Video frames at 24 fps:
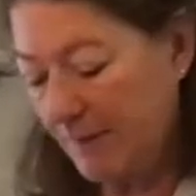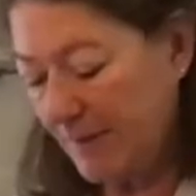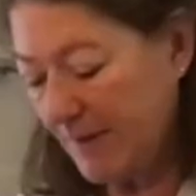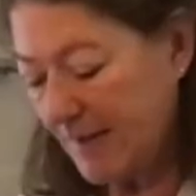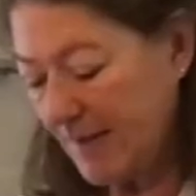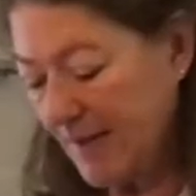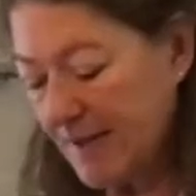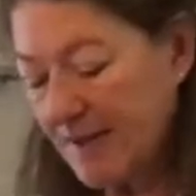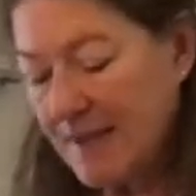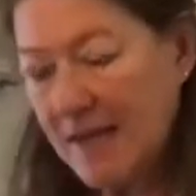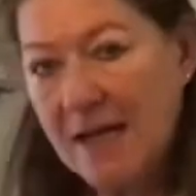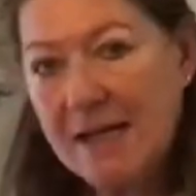
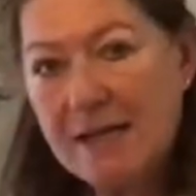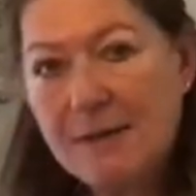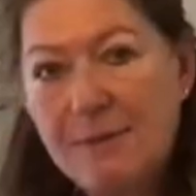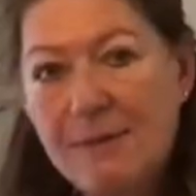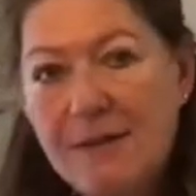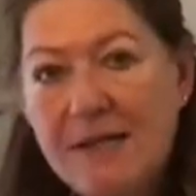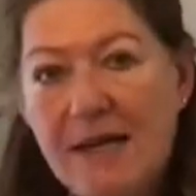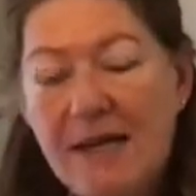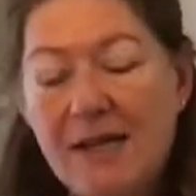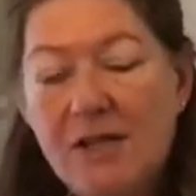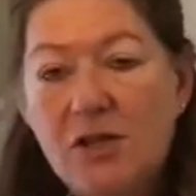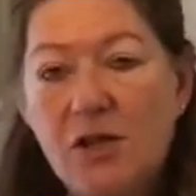sliced
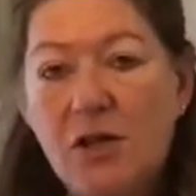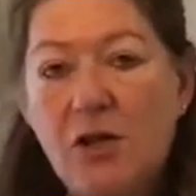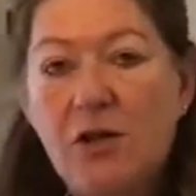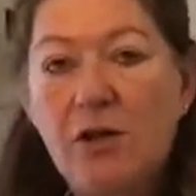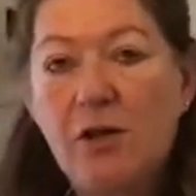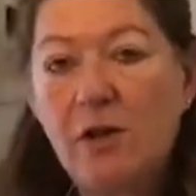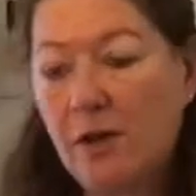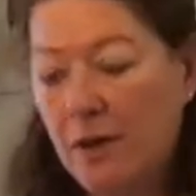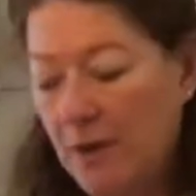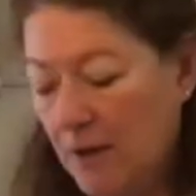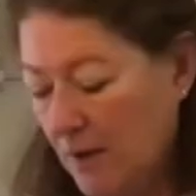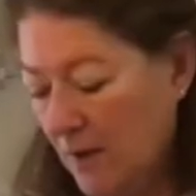potato,
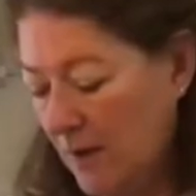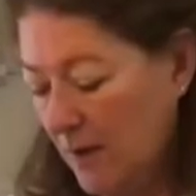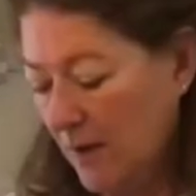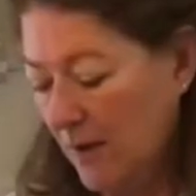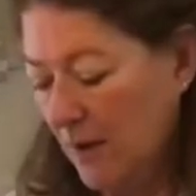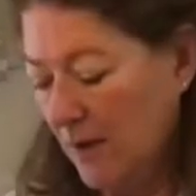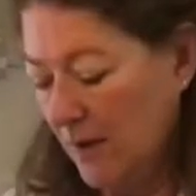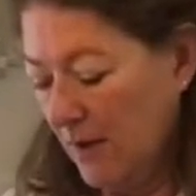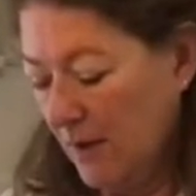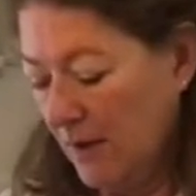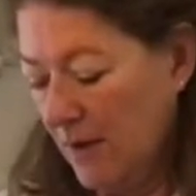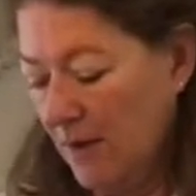
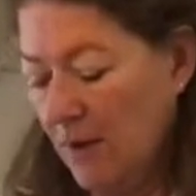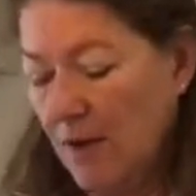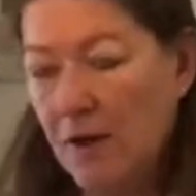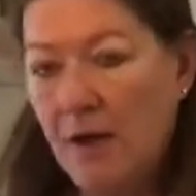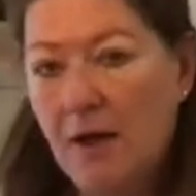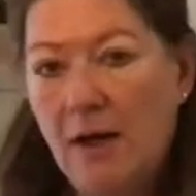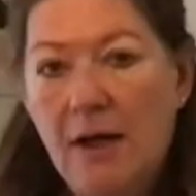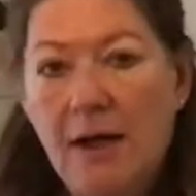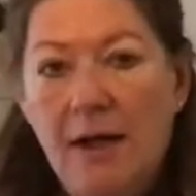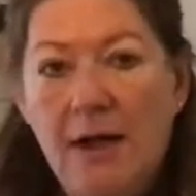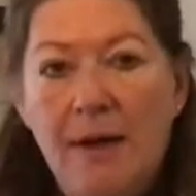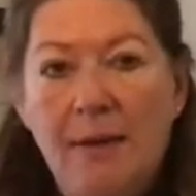
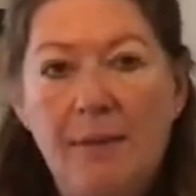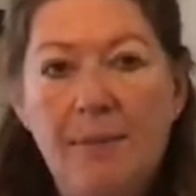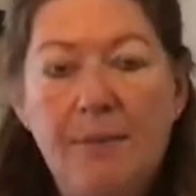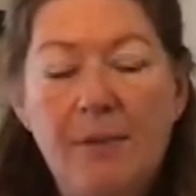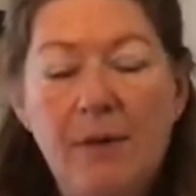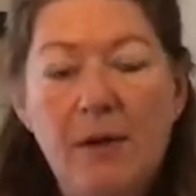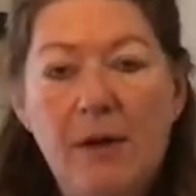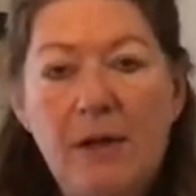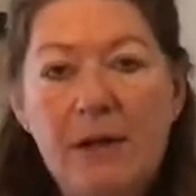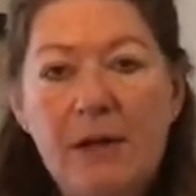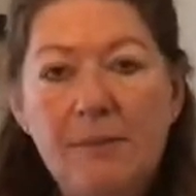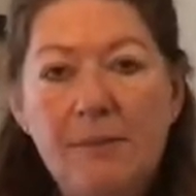a
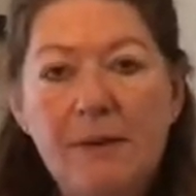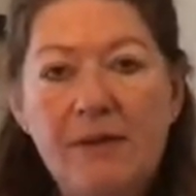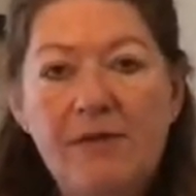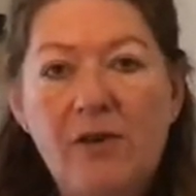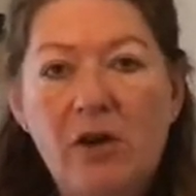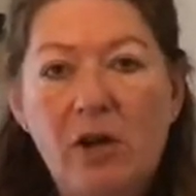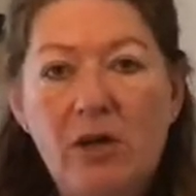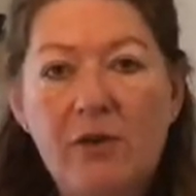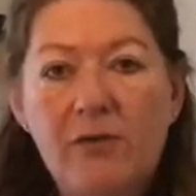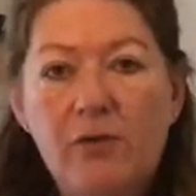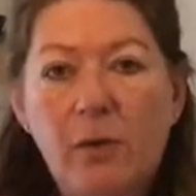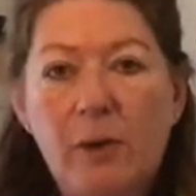little bit of
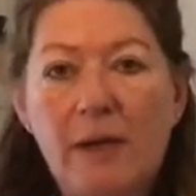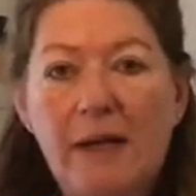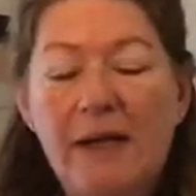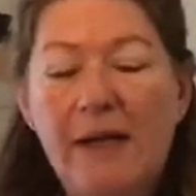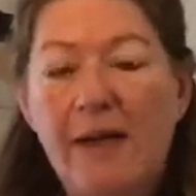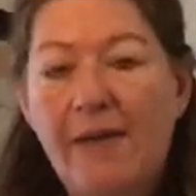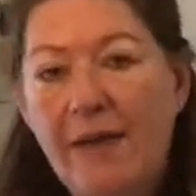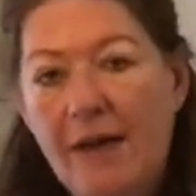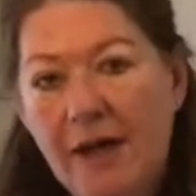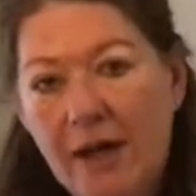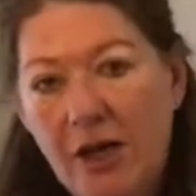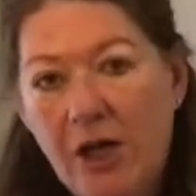olive oil,
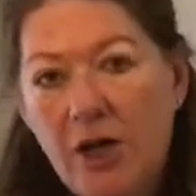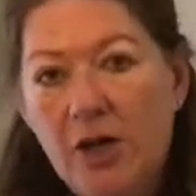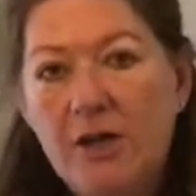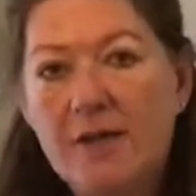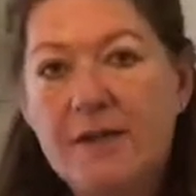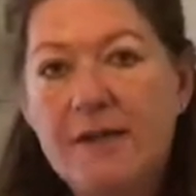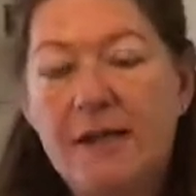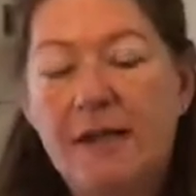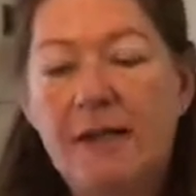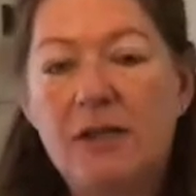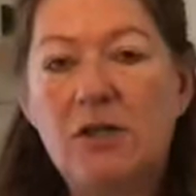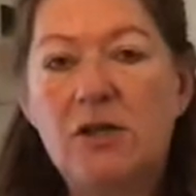and then it
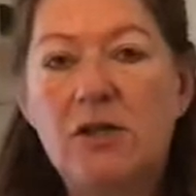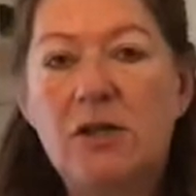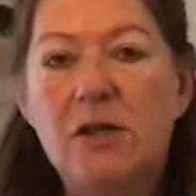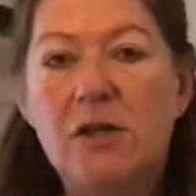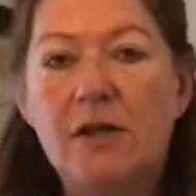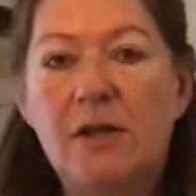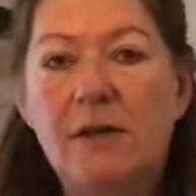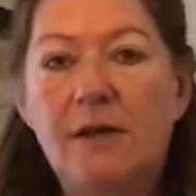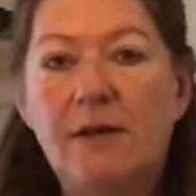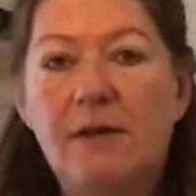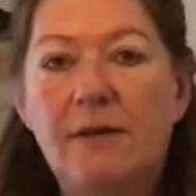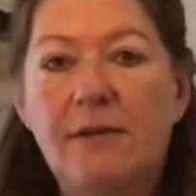goes into
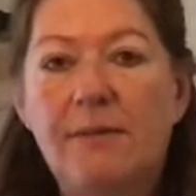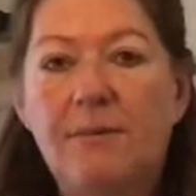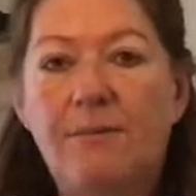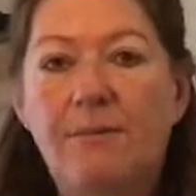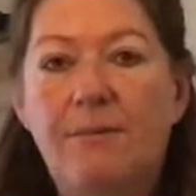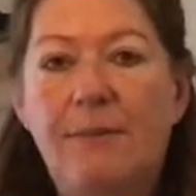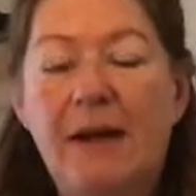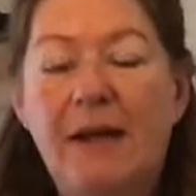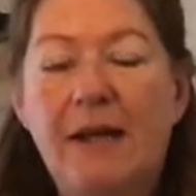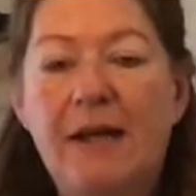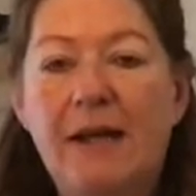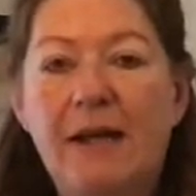the
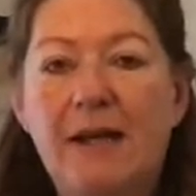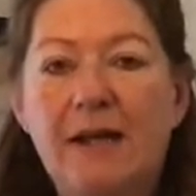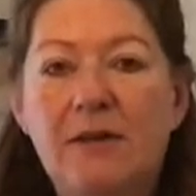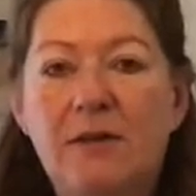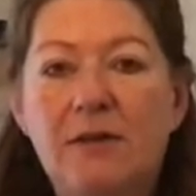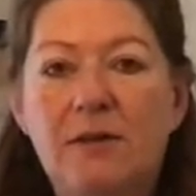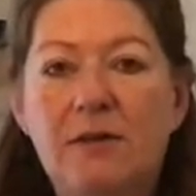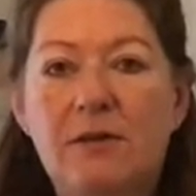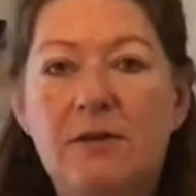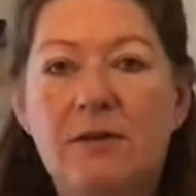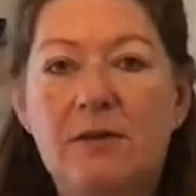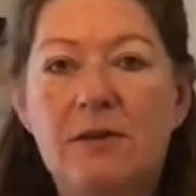
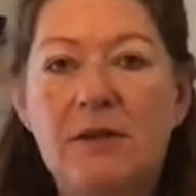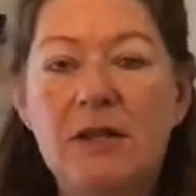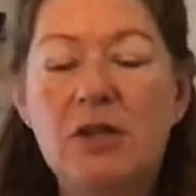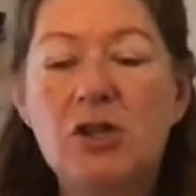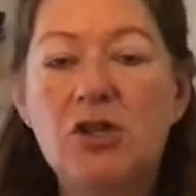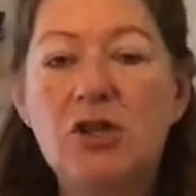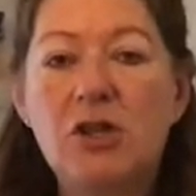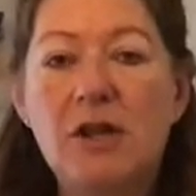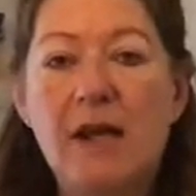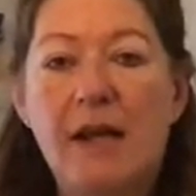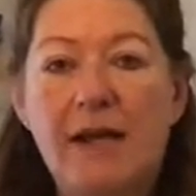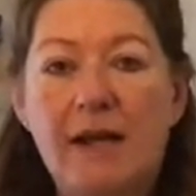baking
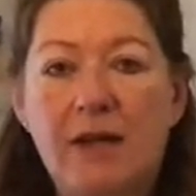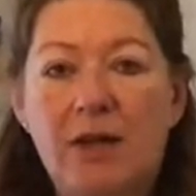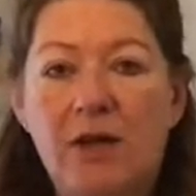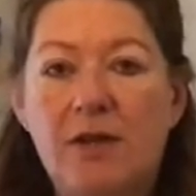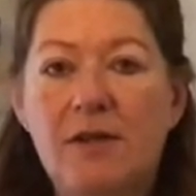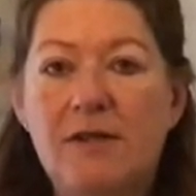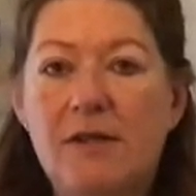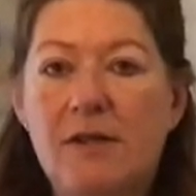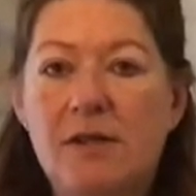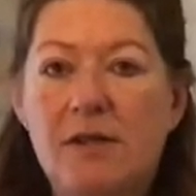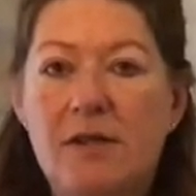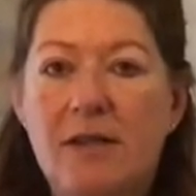dish and it
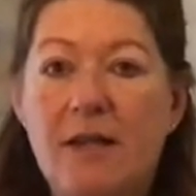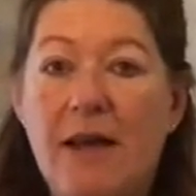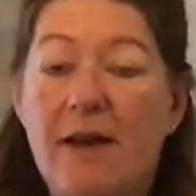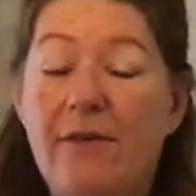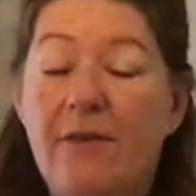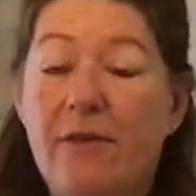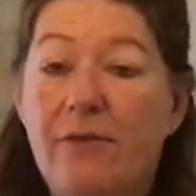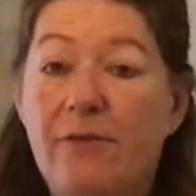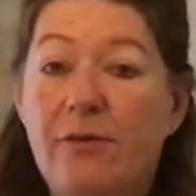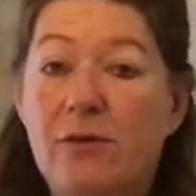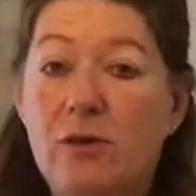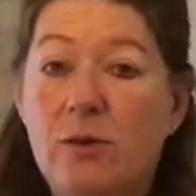goes into the
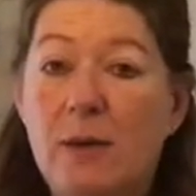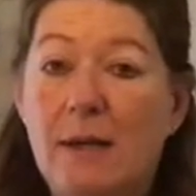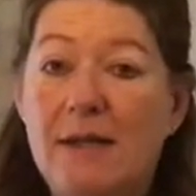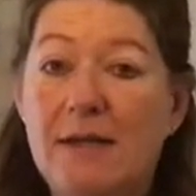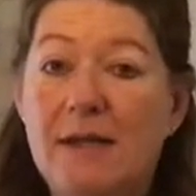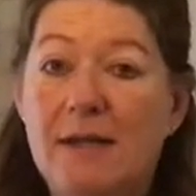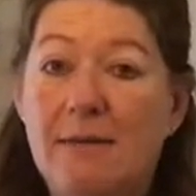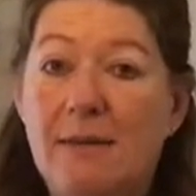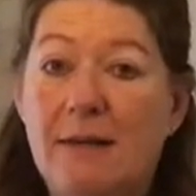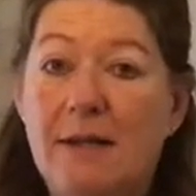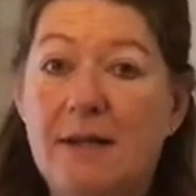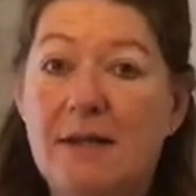oven for
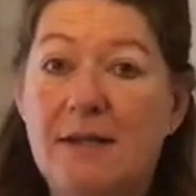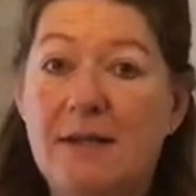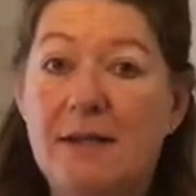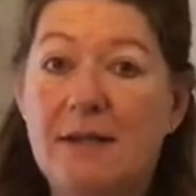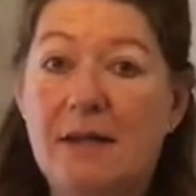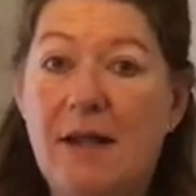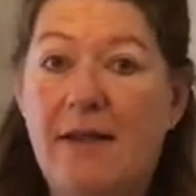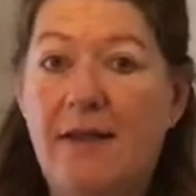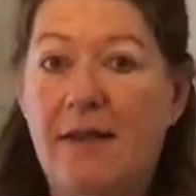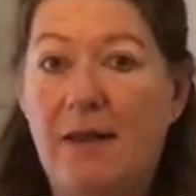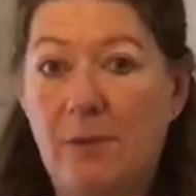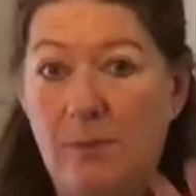20 minutes,
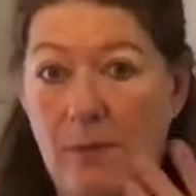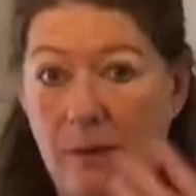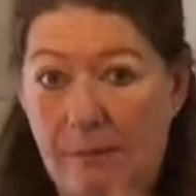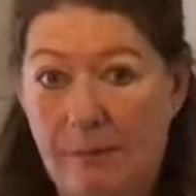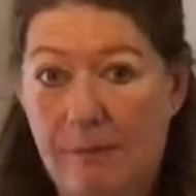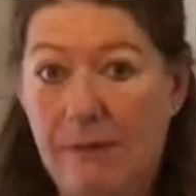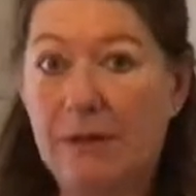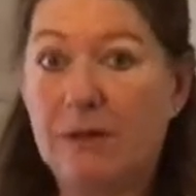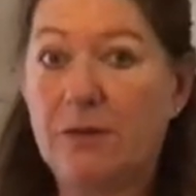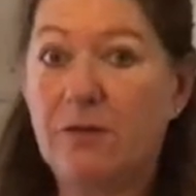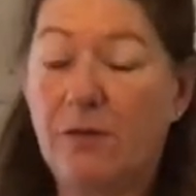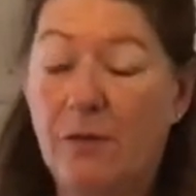and then we
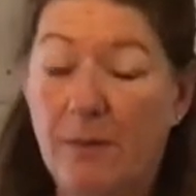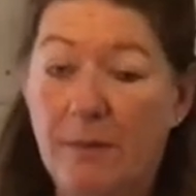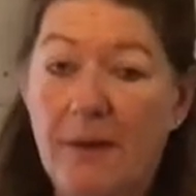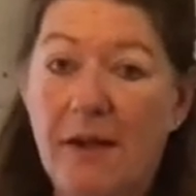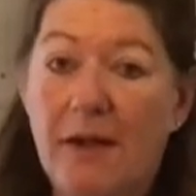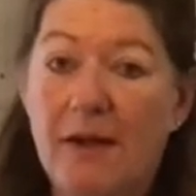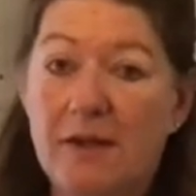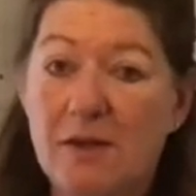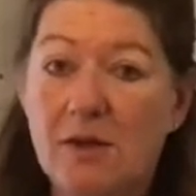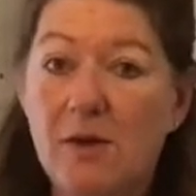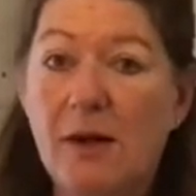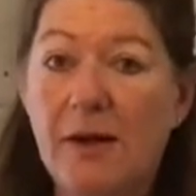build from there.
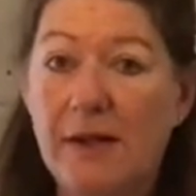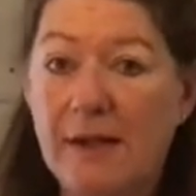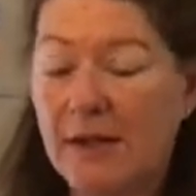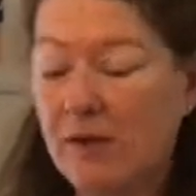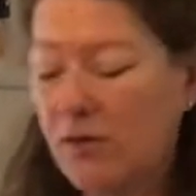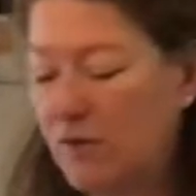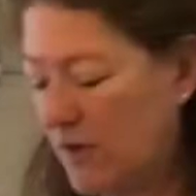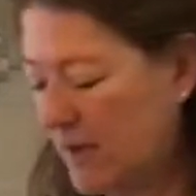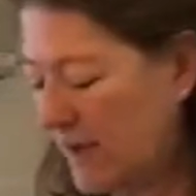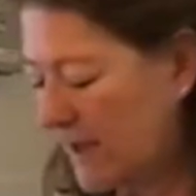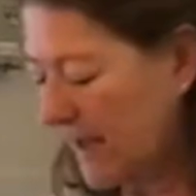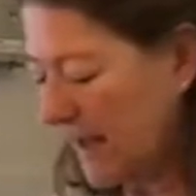It's quite an
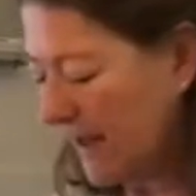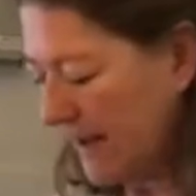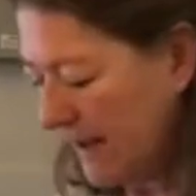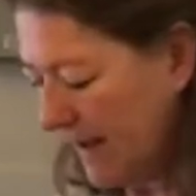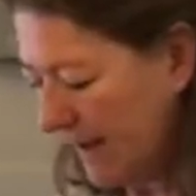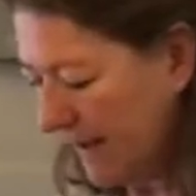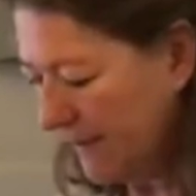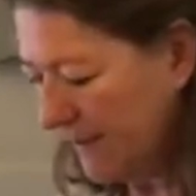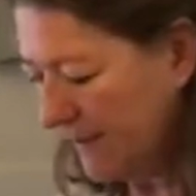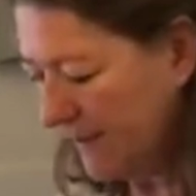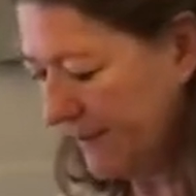interesting thing.